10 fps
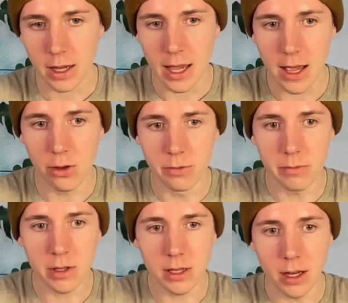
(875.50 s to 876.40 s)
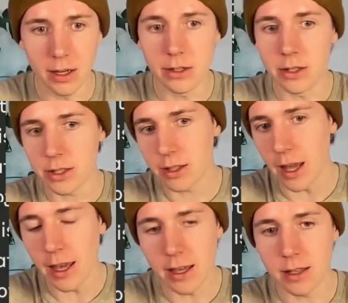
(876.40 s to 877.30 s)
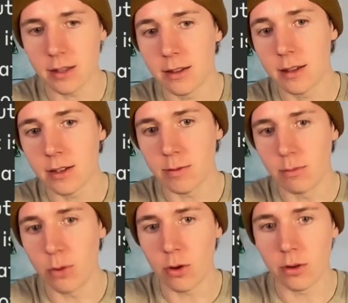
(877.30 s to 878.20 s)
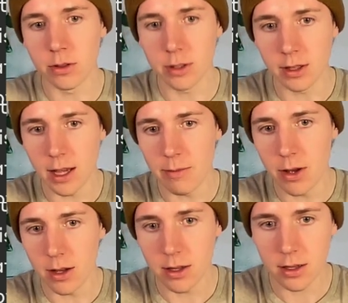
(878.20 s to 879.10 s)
Help me understand this moral dilemma